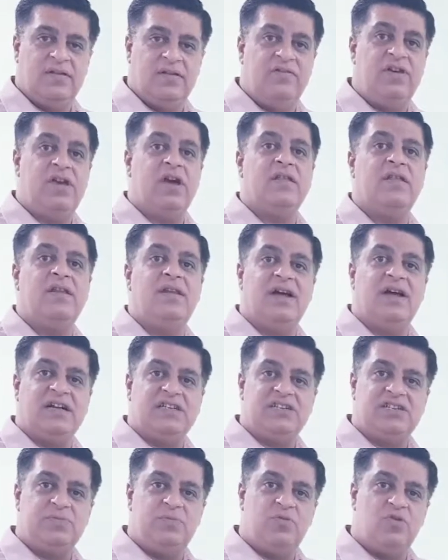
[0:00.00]
We are the
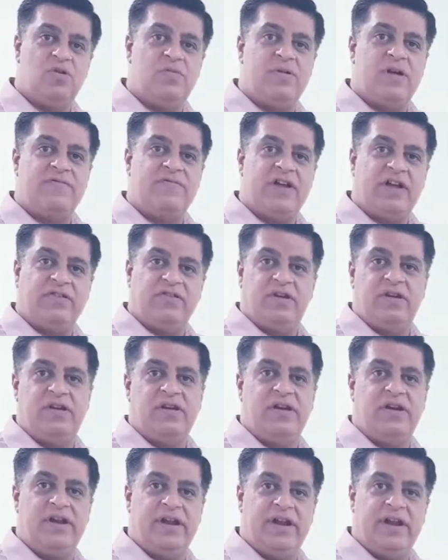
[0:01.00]
largest blower
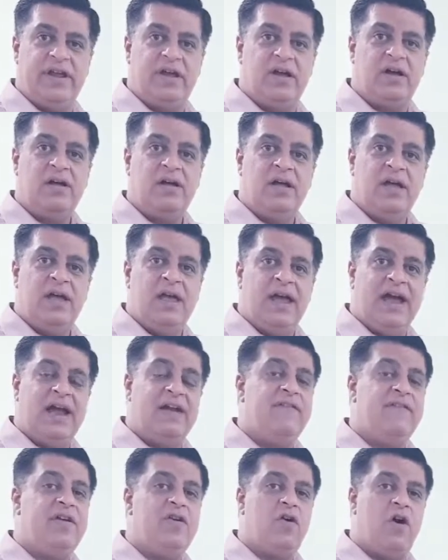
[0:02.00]
manufacturer in India
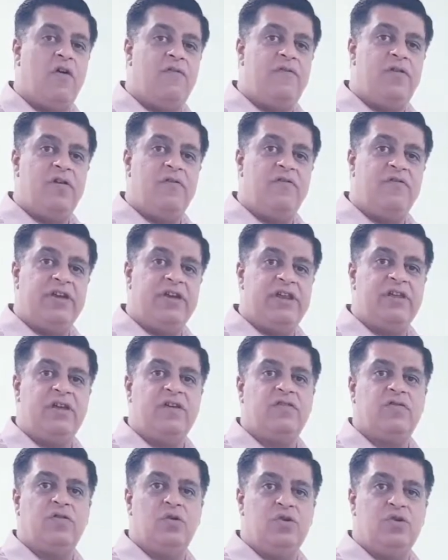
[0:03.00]
and we offer
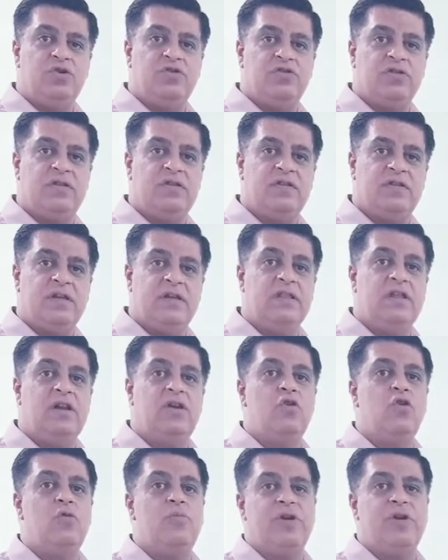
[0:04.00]
various solutions in the
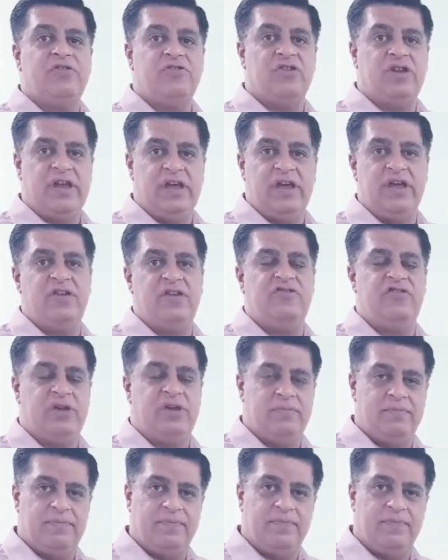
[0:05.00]
low pressure air regime.